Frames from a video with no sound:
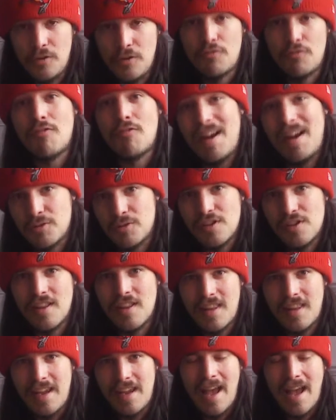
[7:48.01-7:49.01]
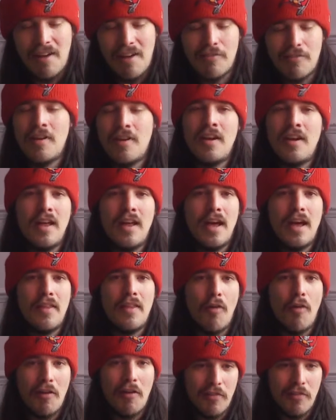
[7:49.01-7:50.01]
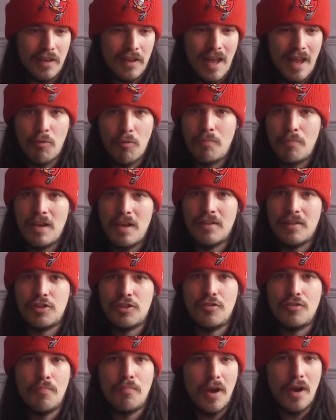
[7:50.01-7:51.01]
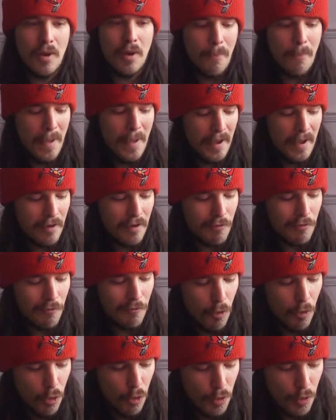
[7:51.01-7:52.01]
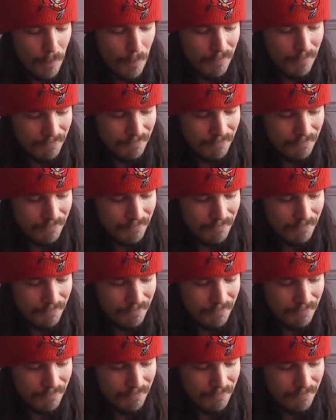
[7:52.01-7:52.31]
rounder that they have, I think that would be a superb pick for them.